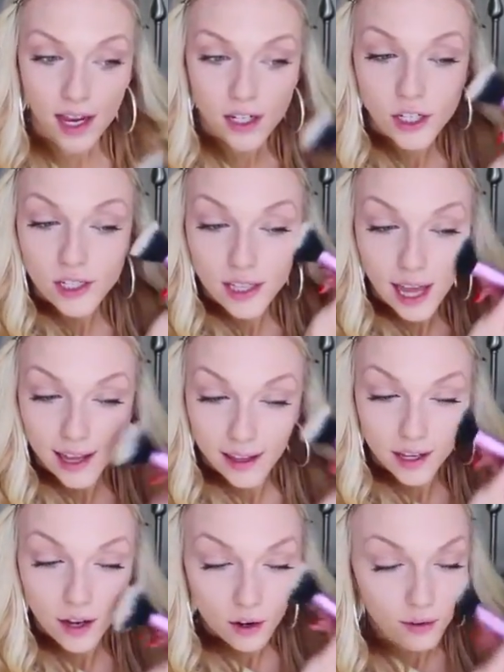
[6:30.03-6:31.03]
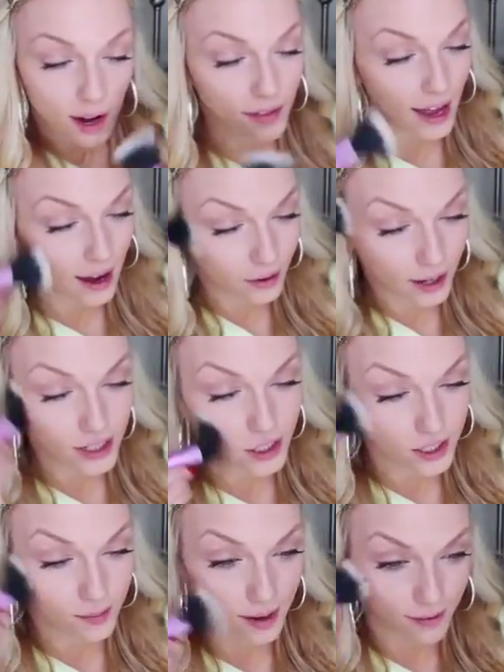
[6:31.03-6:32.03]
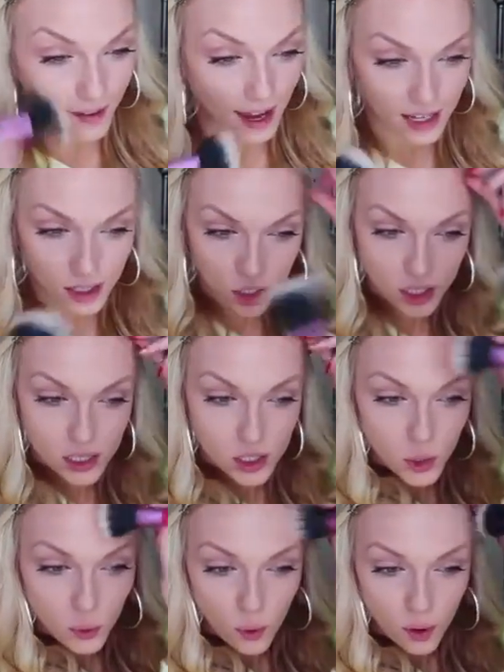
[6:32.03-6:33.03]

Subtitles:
And just lightly go around the outer edges of my face just to